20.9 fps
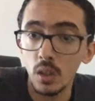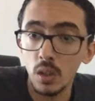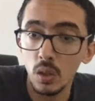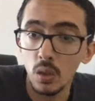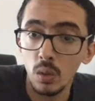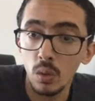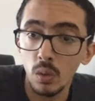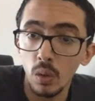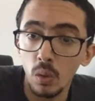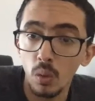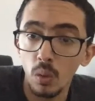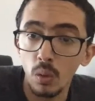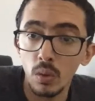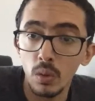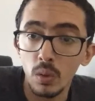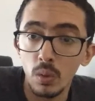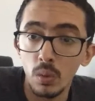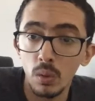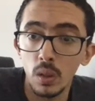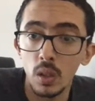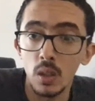I guess you know
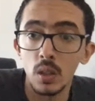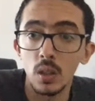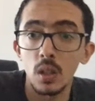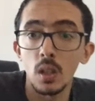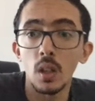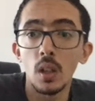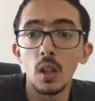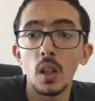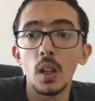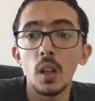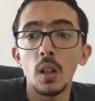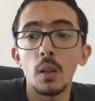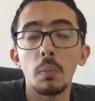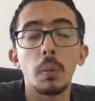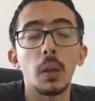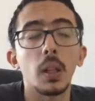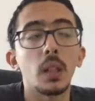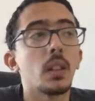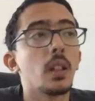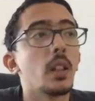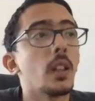also this,
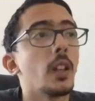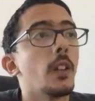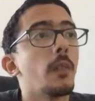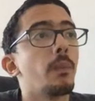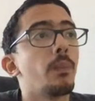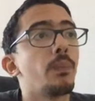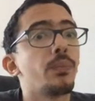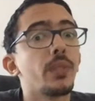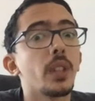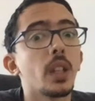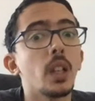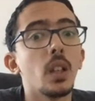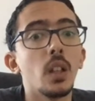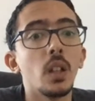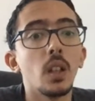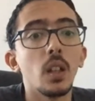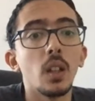but there